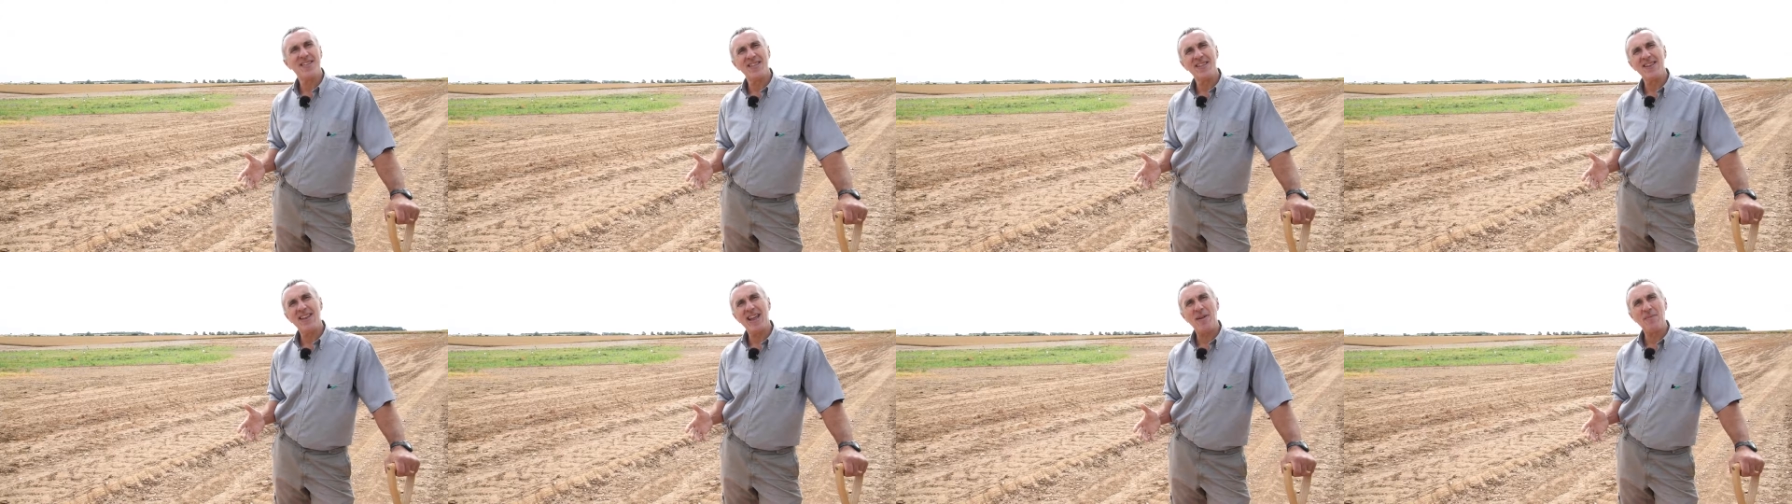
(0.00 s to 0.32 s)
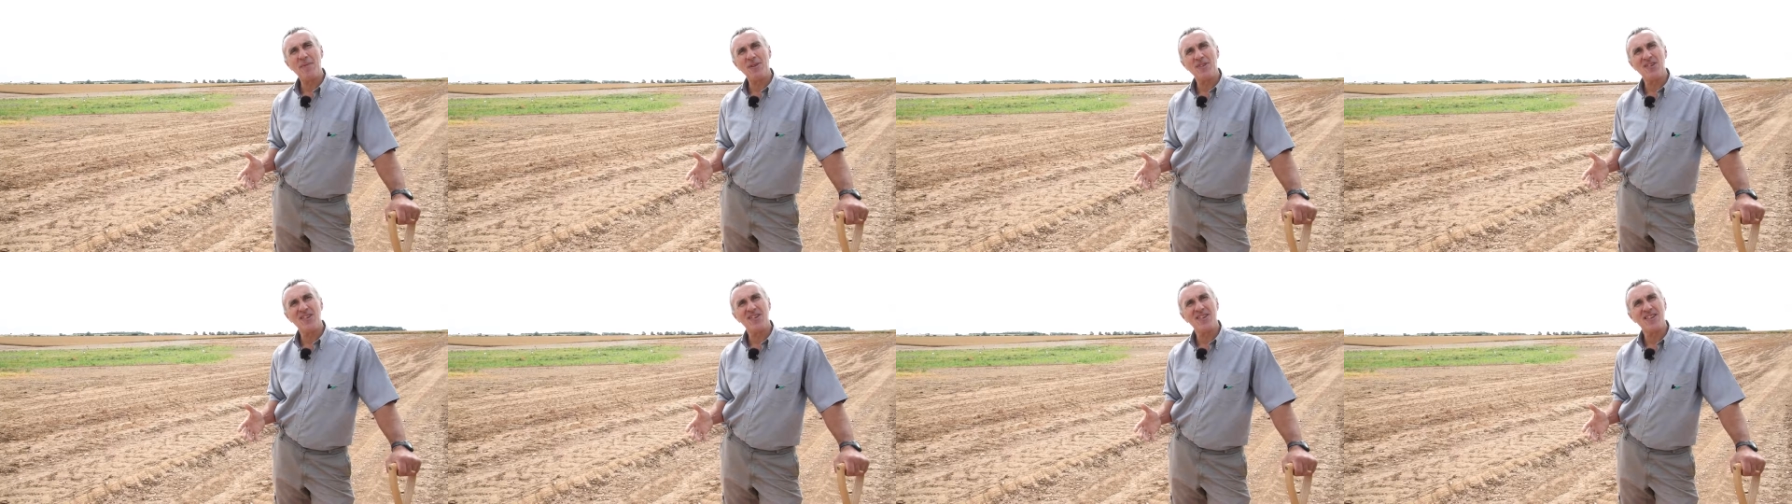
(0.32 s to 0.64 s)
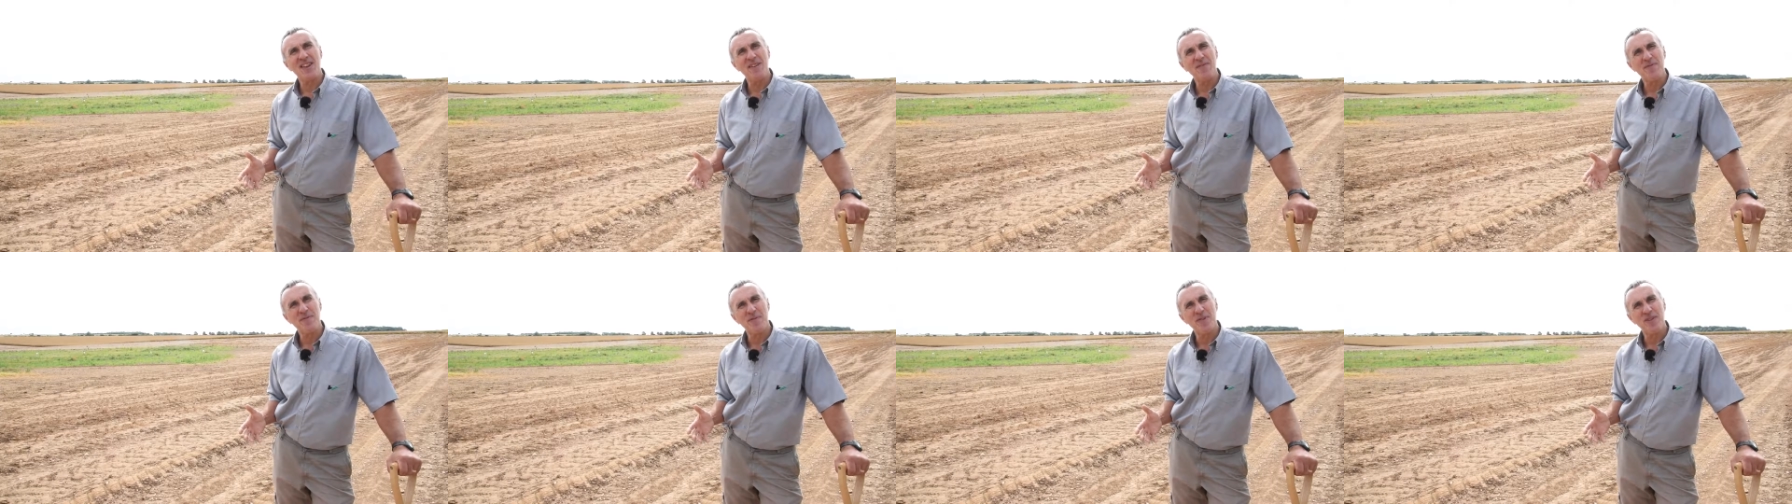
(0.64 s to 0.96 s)
of the damage is
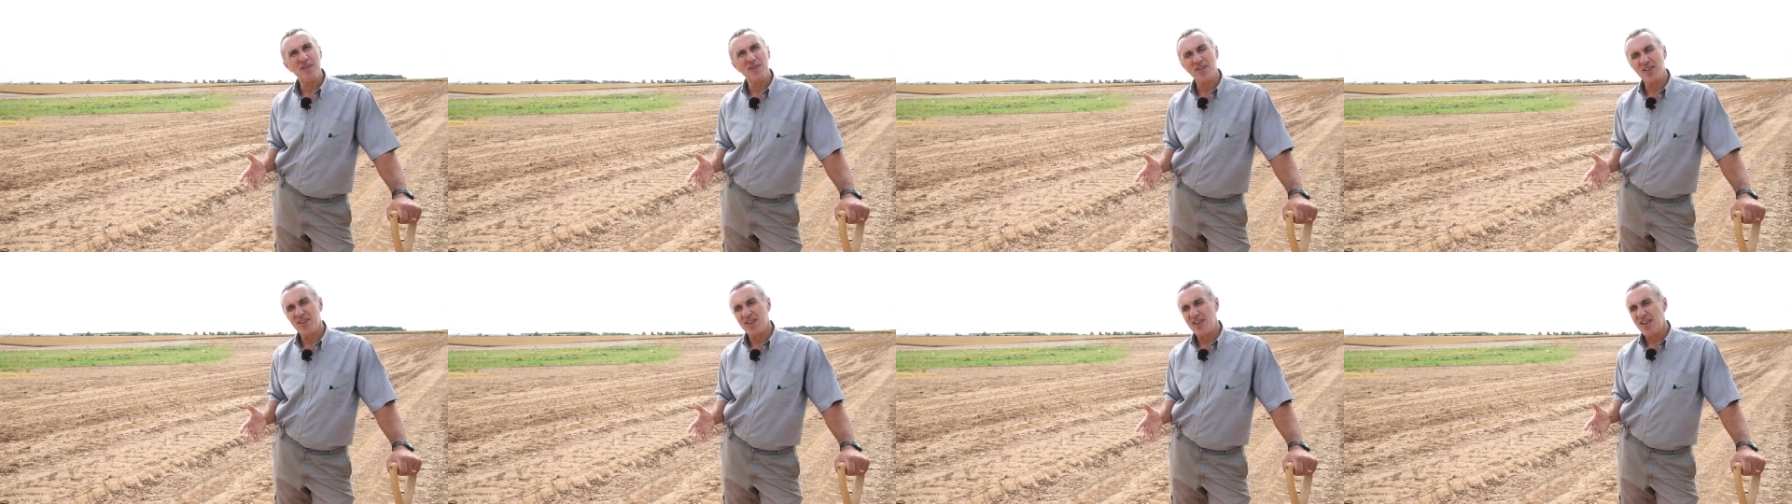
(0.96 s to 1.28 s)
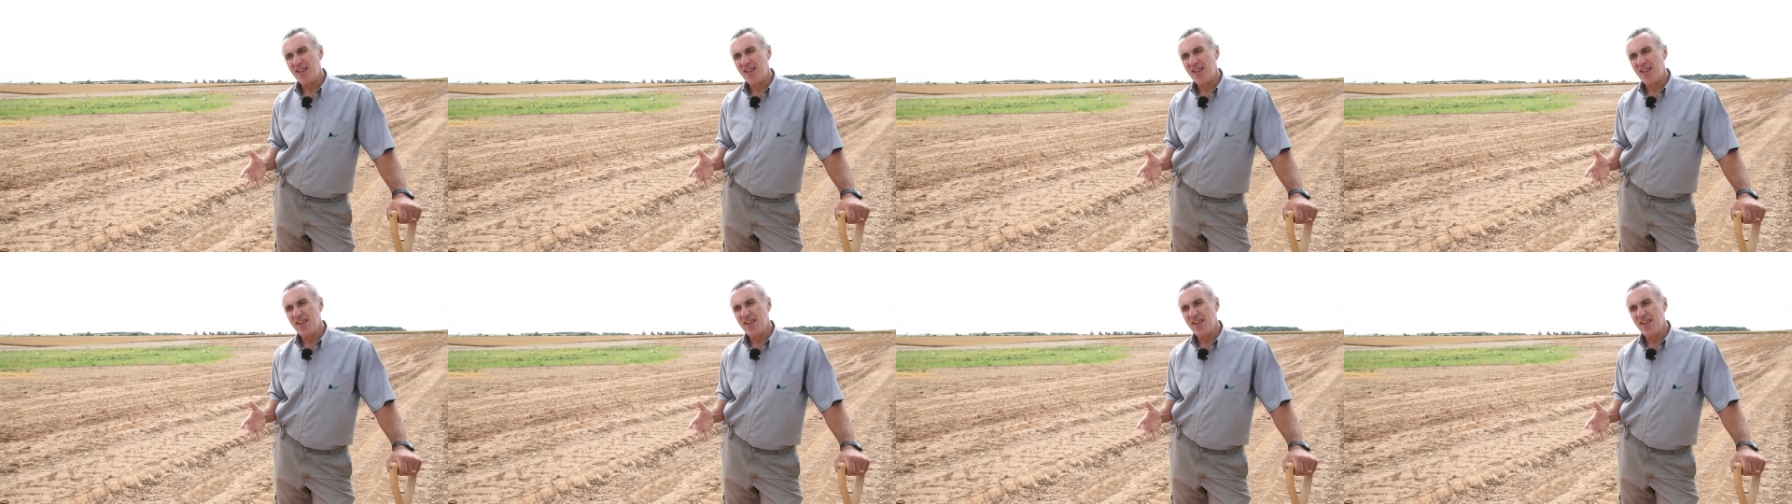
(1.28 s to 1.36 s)
different.